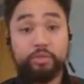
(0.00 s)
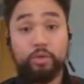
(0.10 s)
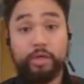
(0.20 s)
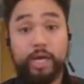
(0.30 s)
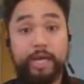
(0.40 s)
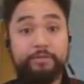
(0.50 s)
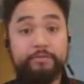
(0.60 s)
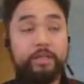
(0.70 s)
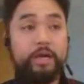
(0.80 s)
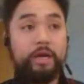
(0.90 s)
which were kind
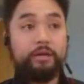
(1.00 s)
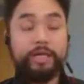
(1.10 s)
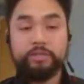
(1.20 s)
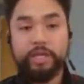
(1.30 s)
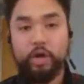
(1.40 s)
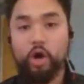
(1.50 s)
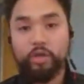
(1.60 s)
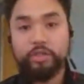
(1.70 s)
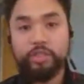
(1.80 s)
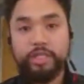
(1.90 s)
of the like
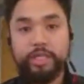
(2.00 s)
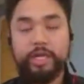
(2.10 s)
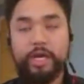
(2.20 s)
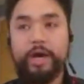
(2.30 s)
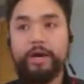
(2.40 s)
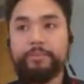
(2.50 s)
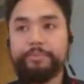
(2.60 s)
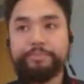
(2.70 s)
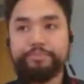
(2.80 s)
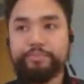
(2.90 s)
psychology. I